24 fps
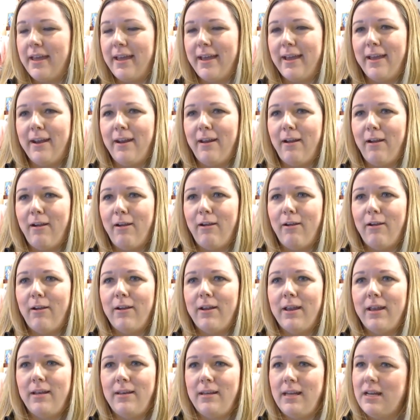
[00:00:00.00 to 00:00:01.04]
that are
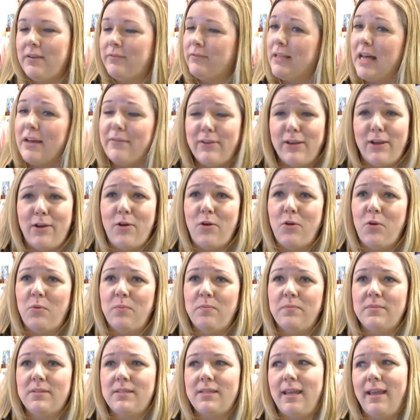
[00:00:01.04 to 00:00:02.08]
in need of loving
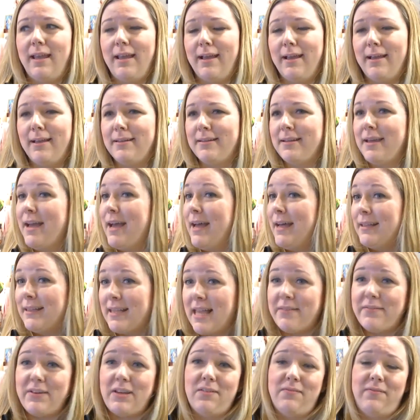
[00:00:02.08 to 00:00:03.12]
homes and
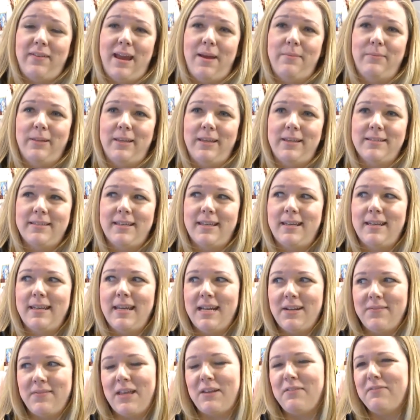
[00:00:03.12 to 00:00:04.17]
loving families in
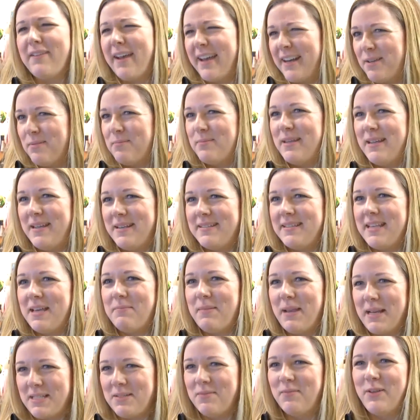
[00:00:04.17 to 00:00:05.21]
need of that final piece that
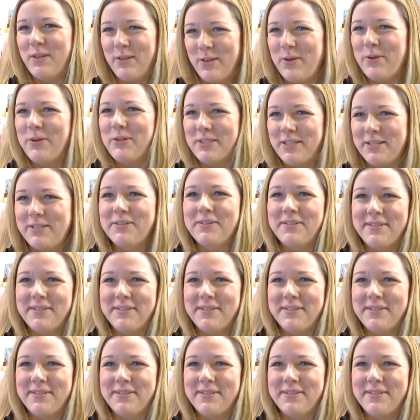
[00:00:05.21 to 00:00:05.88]
makes them feel whole too.